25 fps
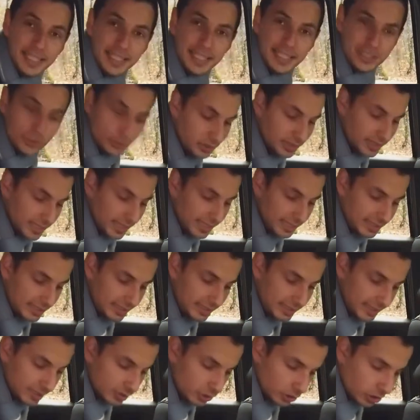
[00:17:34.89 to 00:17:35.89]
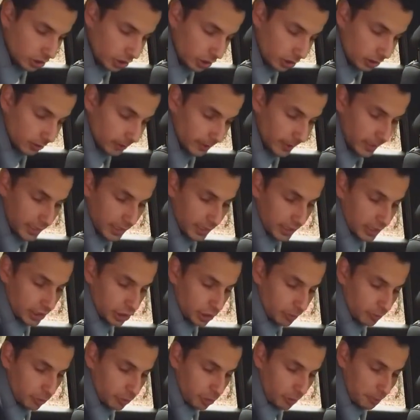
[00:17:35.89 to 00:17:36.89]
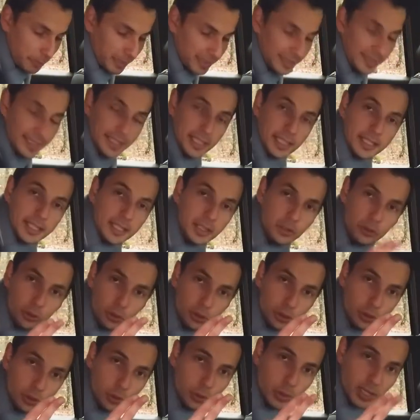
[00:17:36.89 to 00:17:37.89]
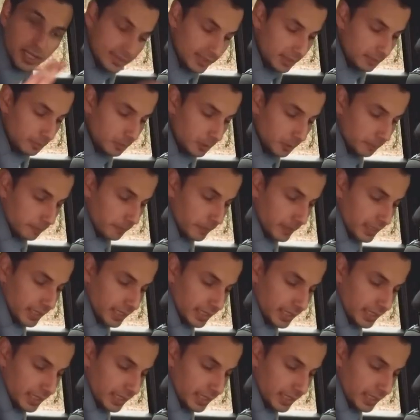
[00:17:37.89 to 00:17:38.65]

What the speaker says: Up to here, it's so tight I can just fit 2 fingers through.